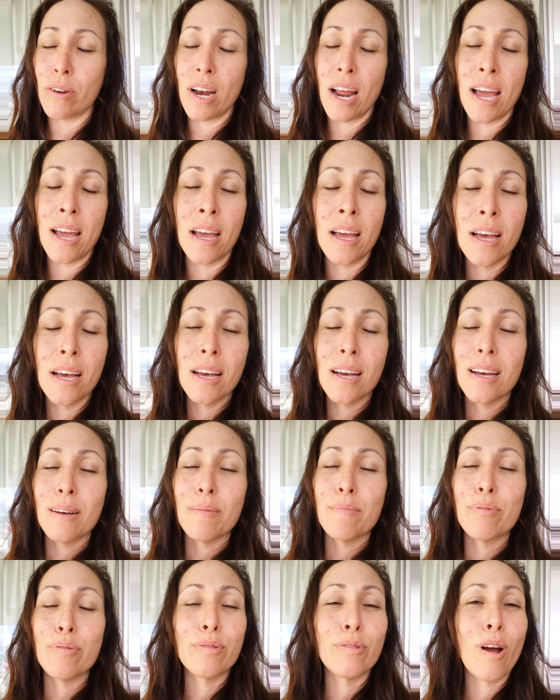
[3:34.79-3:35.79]
And I
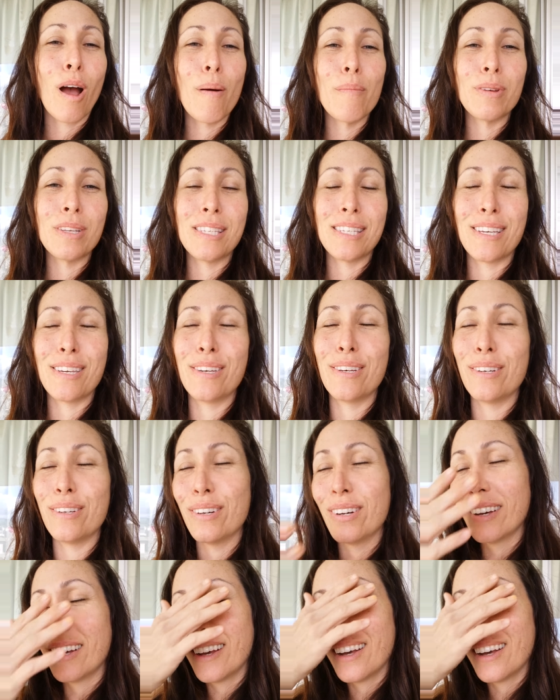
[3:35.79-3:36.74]
promise you,